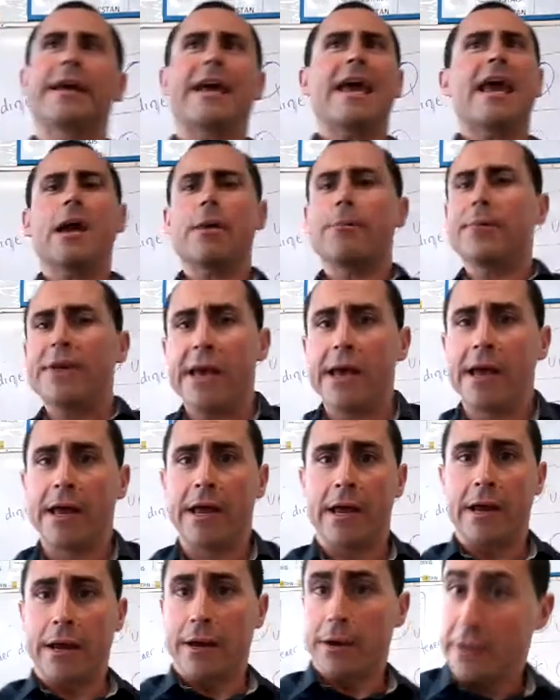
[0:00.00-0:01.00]
Que
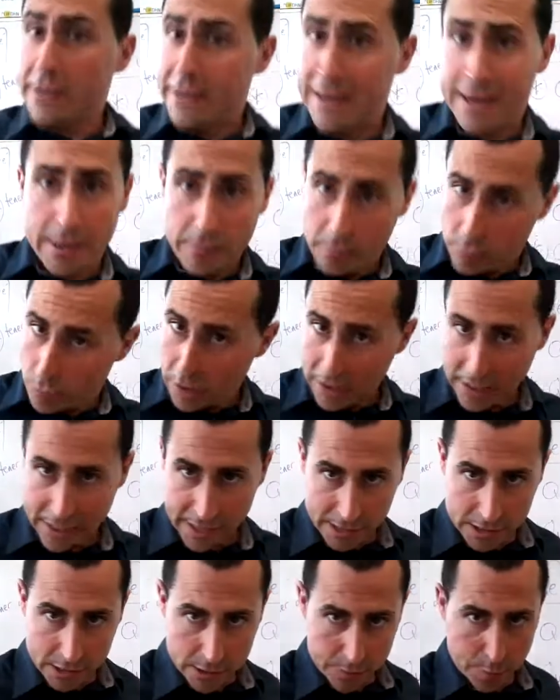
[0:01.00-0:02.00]
bien. Que
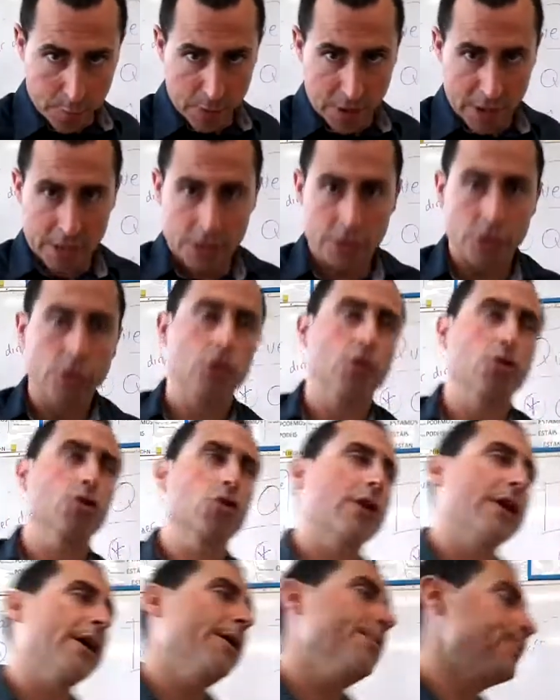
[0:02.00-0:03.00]
expressions.
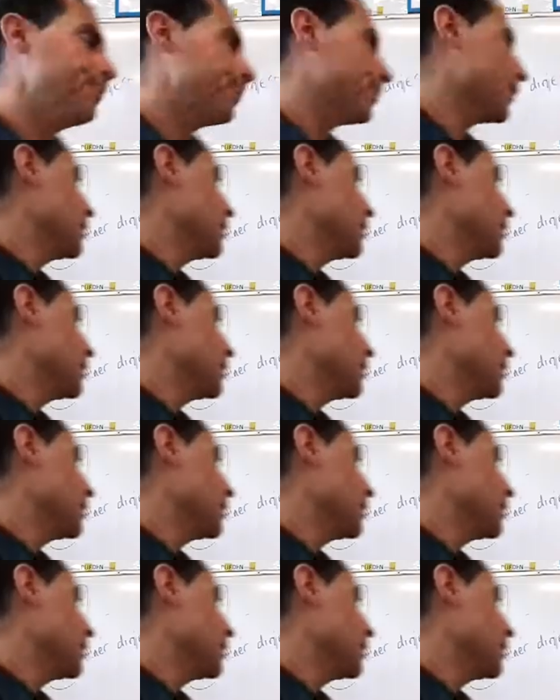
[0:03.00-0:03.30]
Okay?